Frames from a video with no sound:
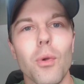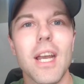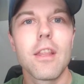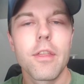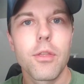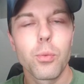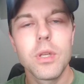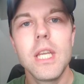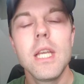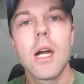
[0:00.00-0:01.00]
right,
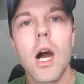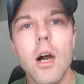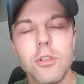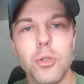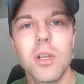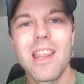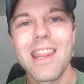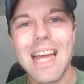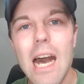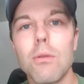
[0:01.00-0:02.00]

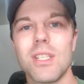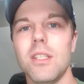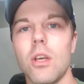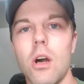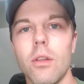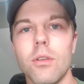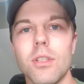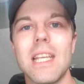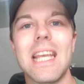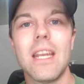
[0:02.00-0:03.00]
$300,000
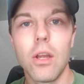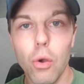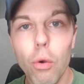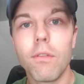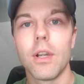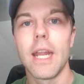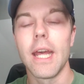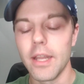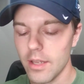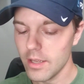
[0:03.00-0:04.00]
in
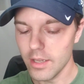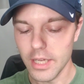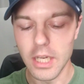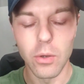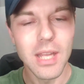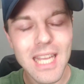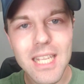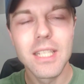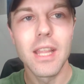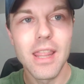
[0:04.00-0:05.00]
overhead.
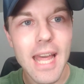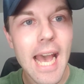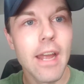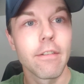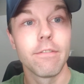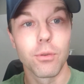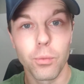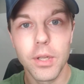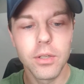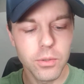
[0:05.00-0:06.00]
Is that for
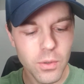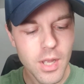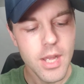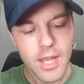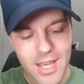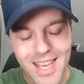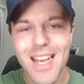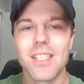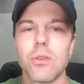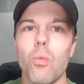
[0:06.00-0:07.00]
real?
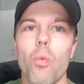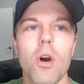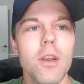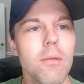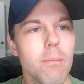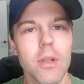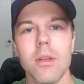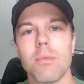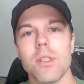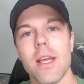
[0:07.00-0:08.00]
Yes,
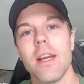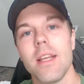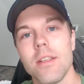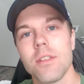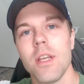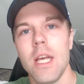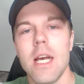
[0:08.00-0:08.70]
1,000,000% it is.